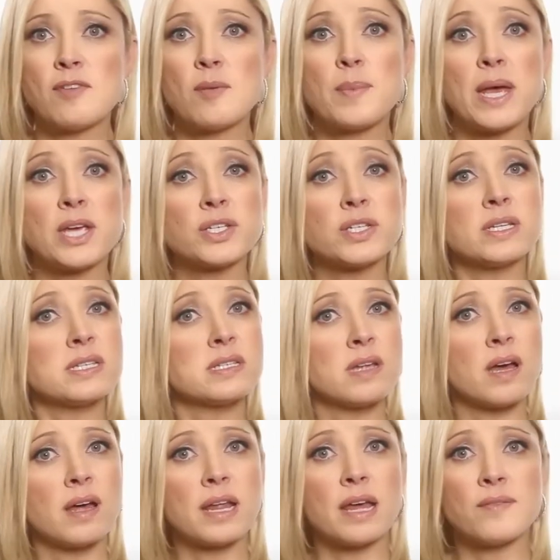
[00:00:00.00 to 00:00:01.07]
patient does
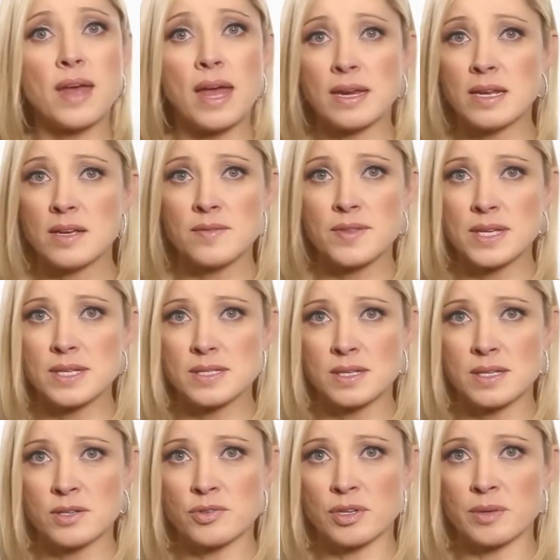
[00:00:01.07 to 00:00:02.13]
not have any of these
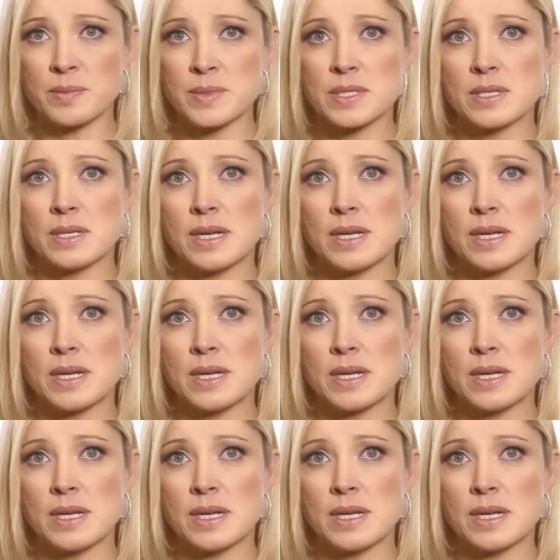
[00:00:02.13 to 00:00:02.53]
syndromes,